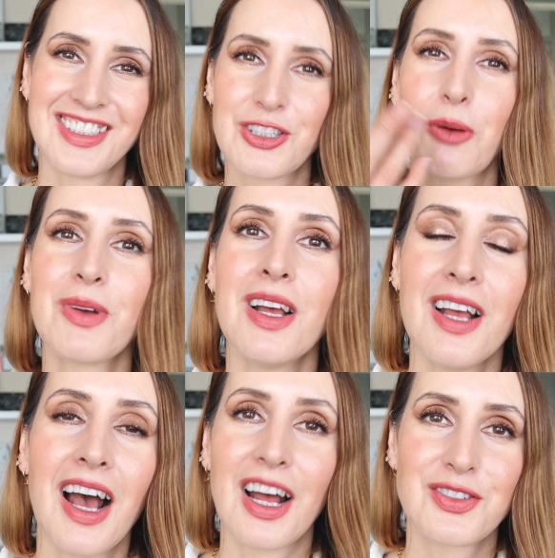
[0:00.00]
Stop
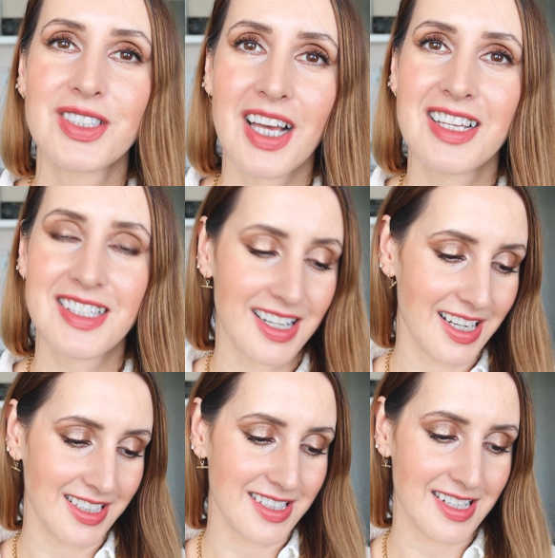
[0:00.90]
advertising
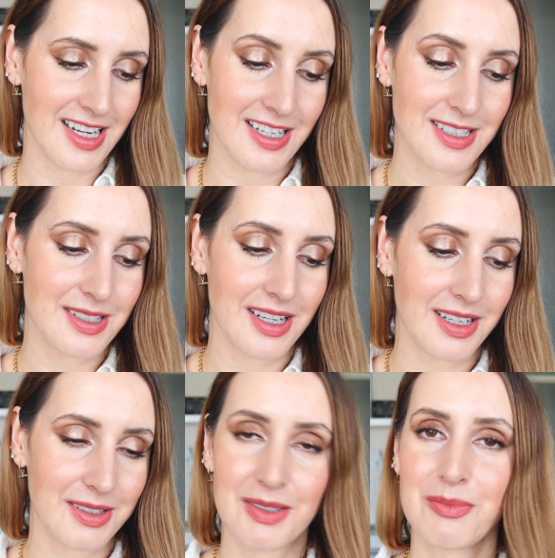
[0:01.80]
like this, guys.
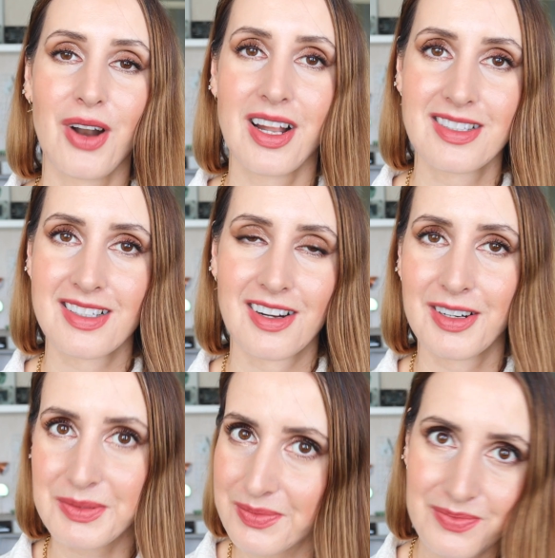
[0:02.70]
Like, the brands
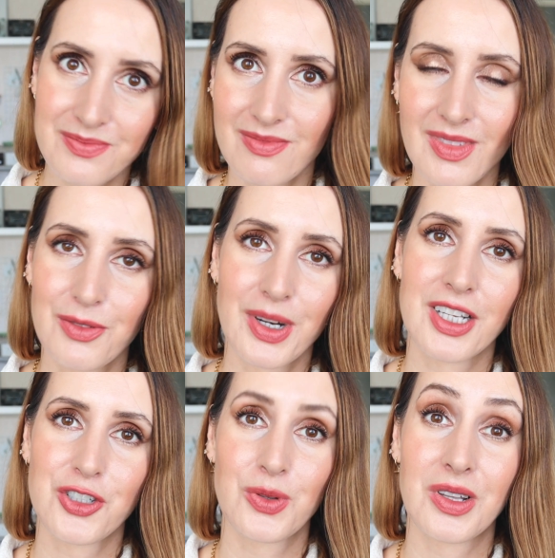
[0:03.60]
are
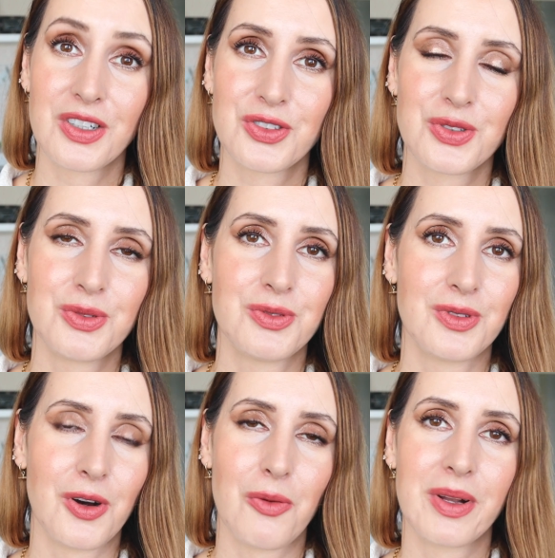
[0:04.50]
really should learn
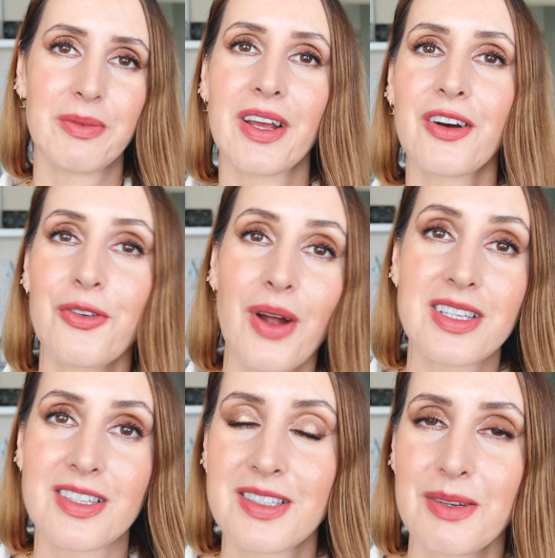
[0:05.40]
to open their
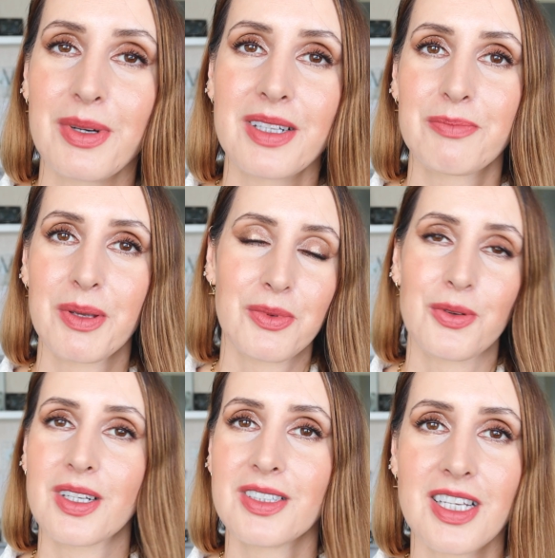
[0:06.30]
horizons a bit.
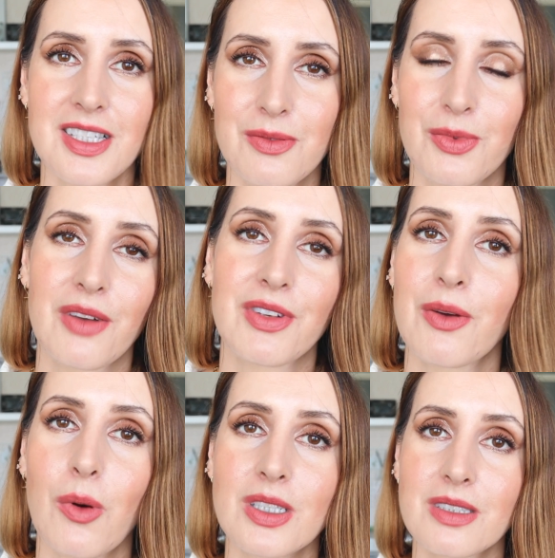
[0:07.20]
People can test whatever
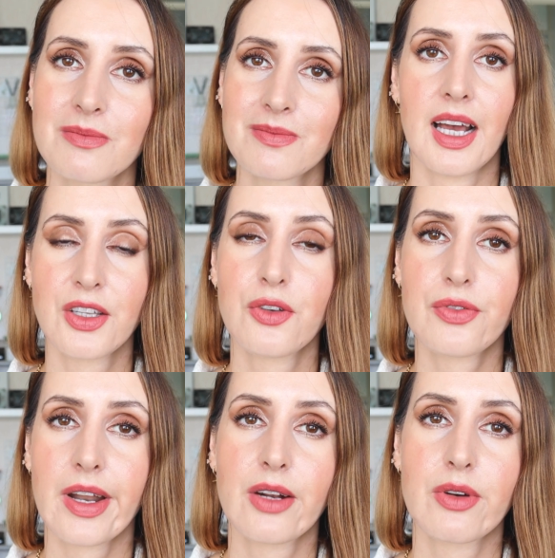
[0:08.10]
they want. A new
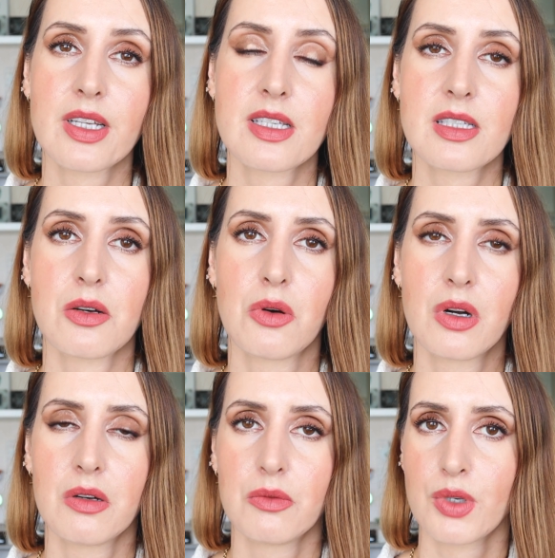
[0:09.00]
fragrance,
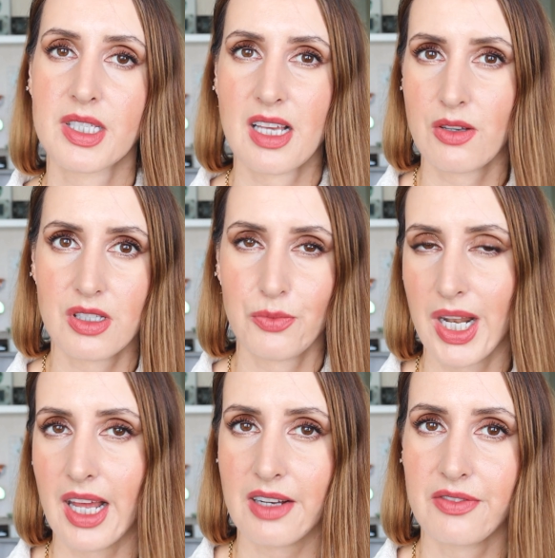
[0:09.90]
or what sounds to
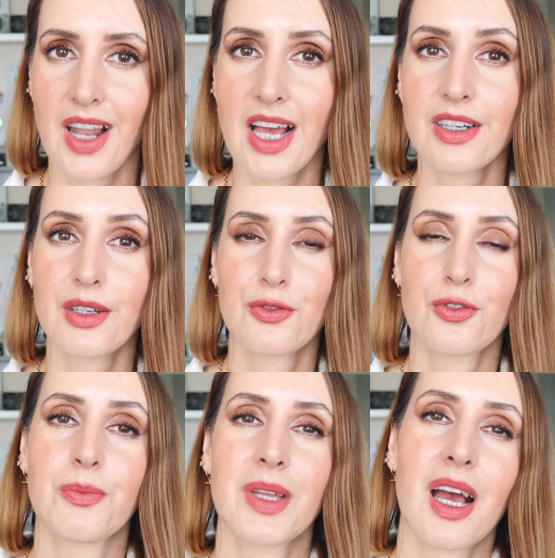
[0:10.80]
me like a flanker,
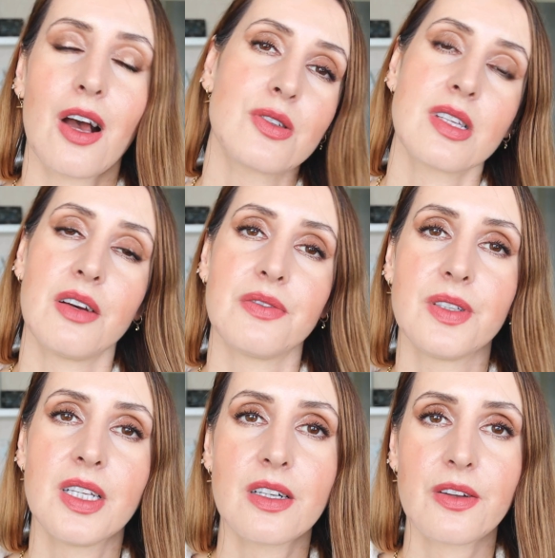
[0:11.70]
from the house of
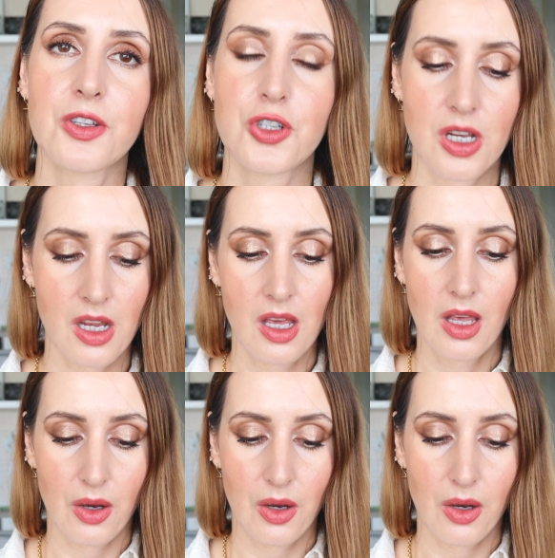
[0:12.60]
Nina Ricci,